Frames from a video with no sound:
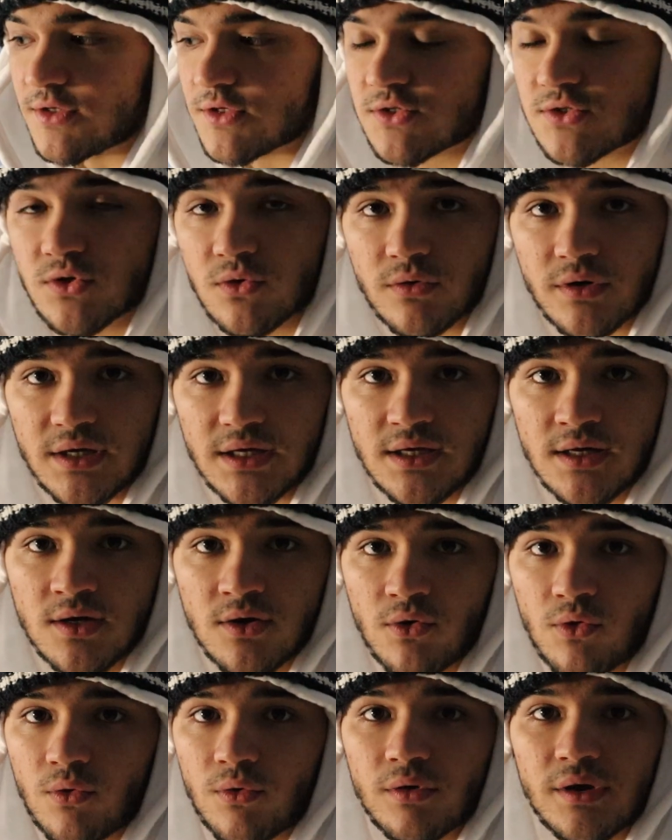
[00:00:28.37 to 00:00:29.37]
story
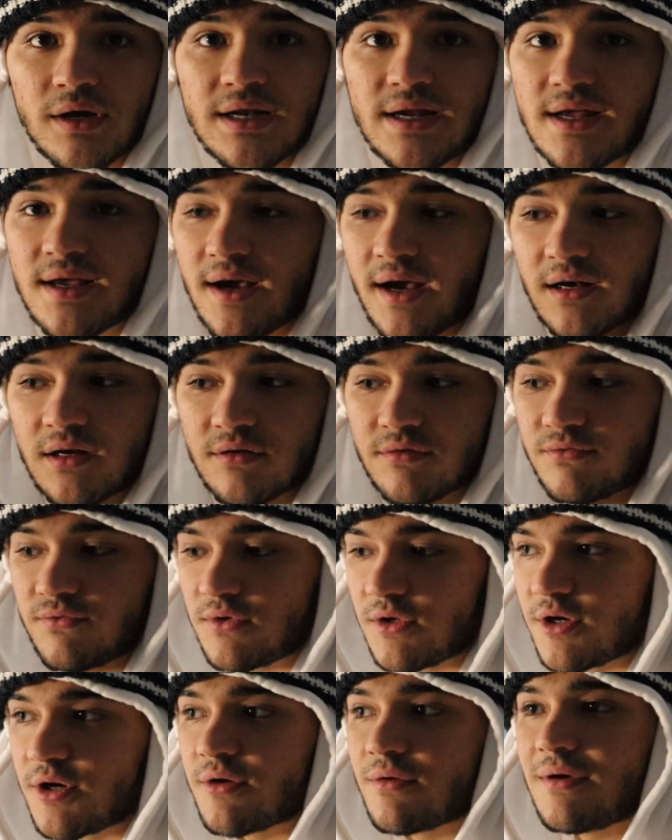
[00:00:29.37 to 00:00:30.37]
or any kind of,
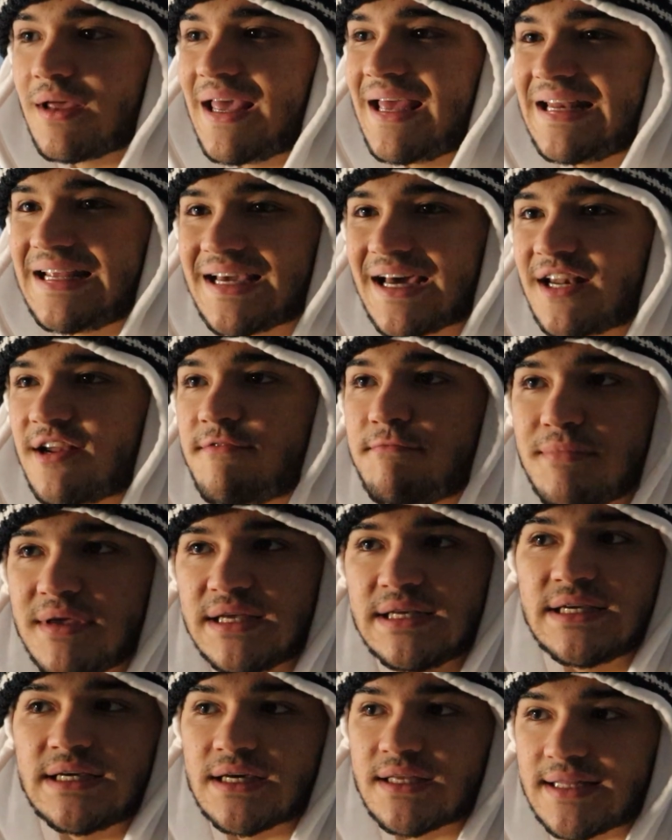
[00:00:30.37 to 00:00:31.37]
you know, any kind of
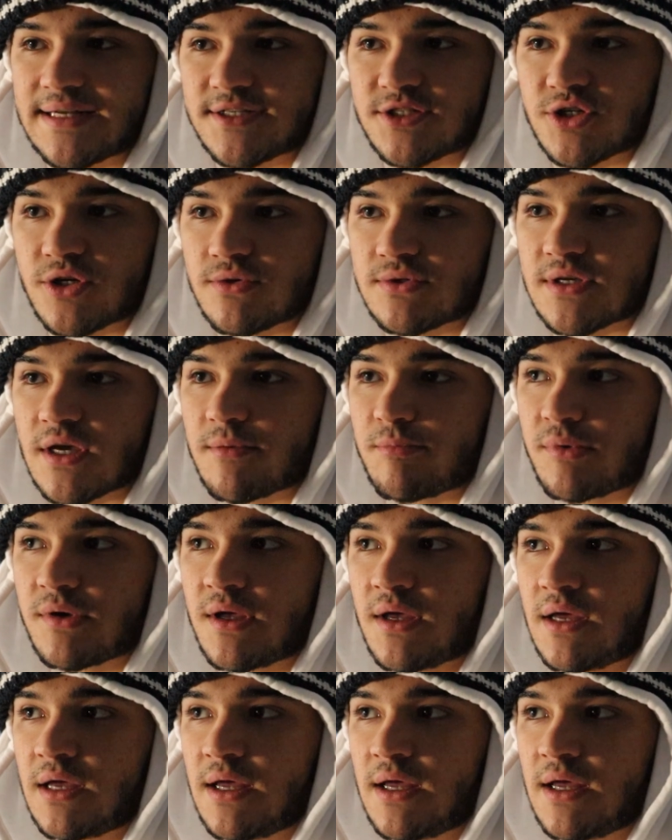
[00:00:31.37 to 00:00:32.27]
media that shows up,